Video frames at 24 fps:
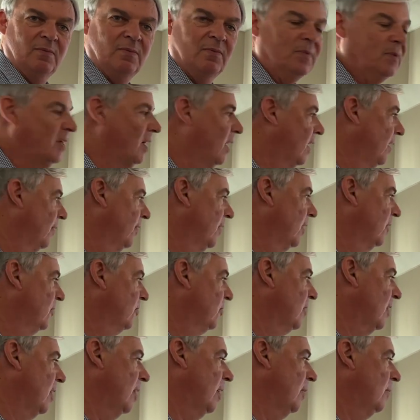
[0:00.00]
Yeah, that's
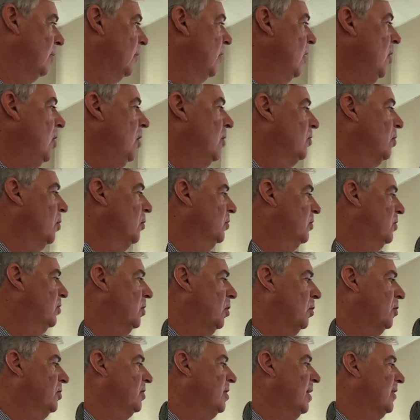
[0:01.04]
so
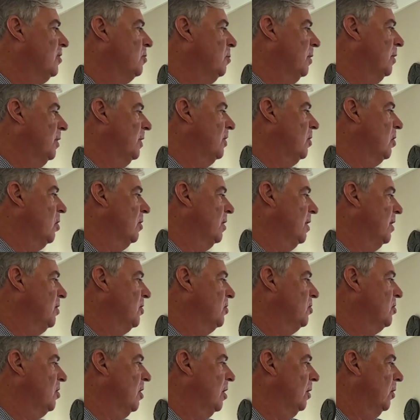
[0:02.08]
Saint-Emilion
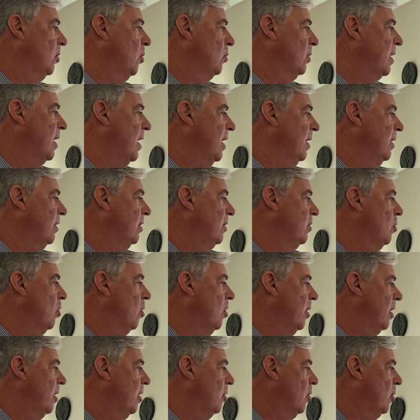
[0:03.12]
is located
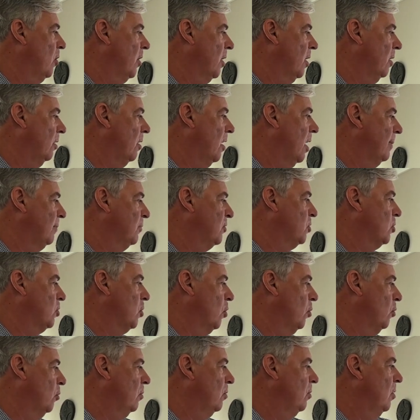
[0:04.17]
on a
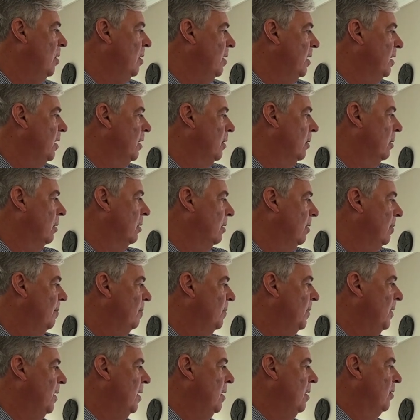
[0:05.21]
limestone hill.
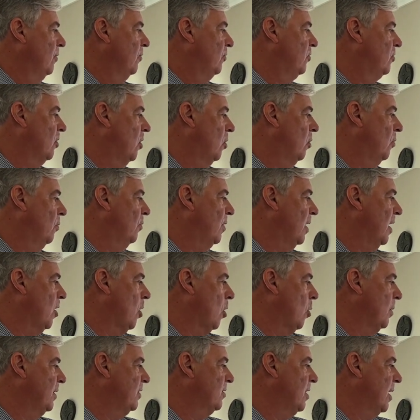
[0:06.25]
So they
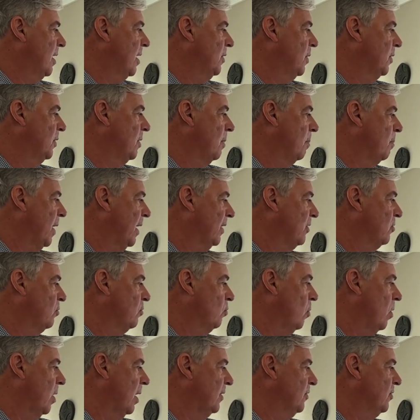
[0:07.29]
always say that the best
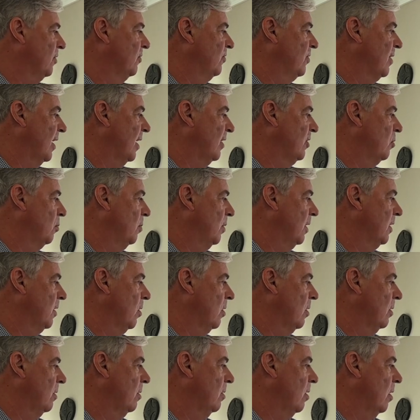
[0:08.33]
wines in
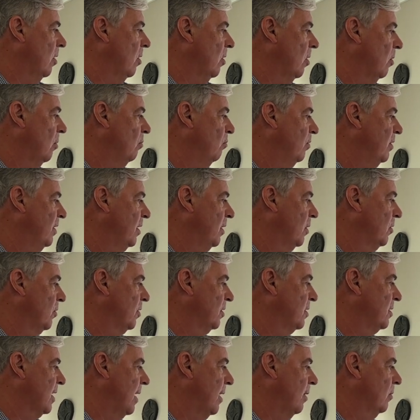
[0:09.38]
Saint-Emilion are near the
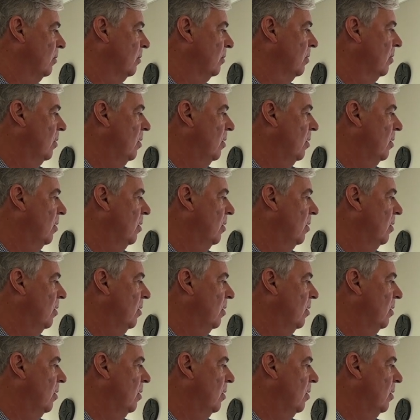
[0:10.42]
town.